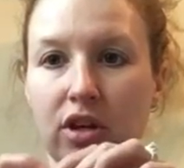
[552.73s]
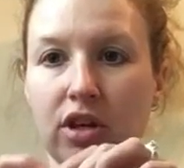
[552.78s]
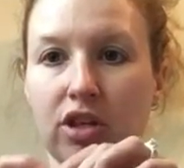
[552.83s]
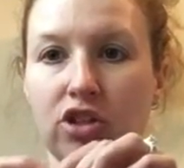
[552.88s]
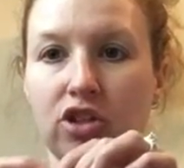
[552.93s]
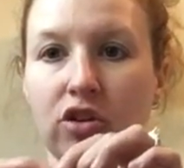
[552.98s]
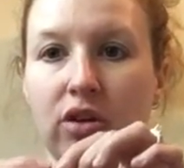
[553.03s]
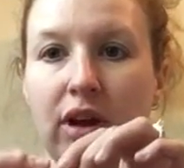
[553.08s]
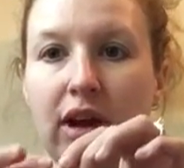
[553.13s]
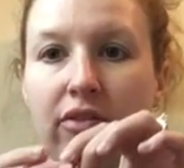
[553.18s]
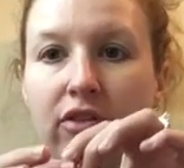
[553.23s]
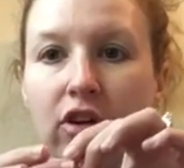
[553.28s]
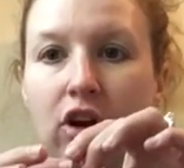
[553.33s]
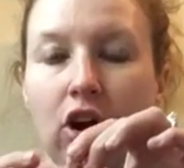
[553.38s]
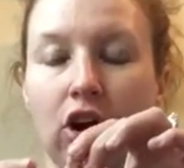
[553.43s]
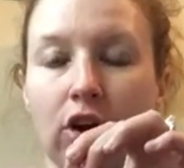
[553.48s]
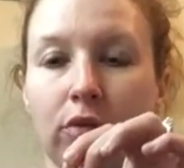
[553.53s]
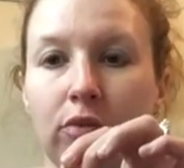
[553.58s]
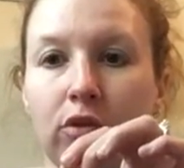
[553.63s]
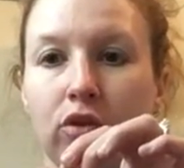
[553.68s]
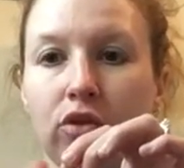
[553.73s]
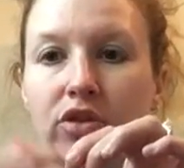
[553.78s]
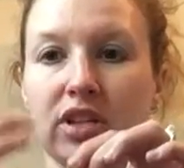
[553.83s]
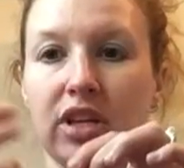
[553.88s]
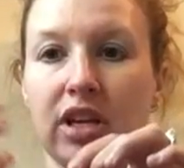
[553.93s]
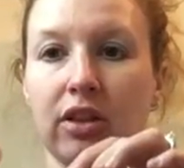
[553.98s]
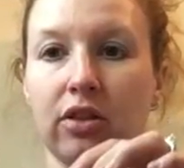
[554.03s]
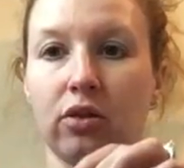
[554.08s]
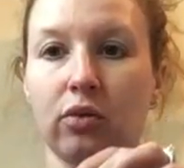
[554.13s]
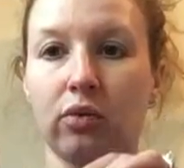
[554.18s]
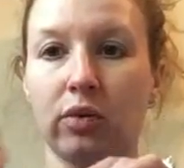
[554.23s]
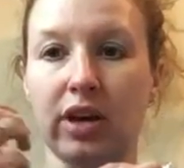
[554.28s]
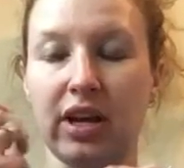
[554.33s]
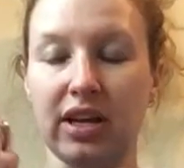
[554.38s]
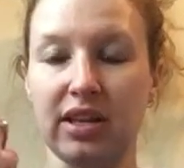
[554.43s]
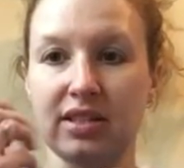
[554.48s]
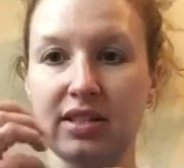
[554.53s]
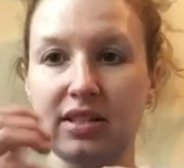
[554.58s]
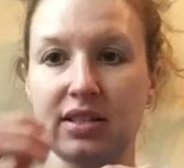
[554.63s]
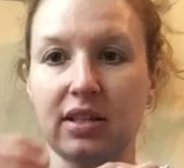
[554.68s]
So you have carpals in the
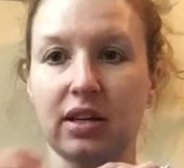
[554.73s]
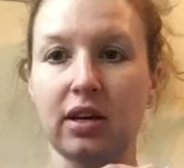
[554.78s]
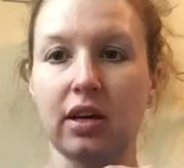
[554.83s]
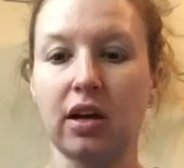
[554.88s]
wrist,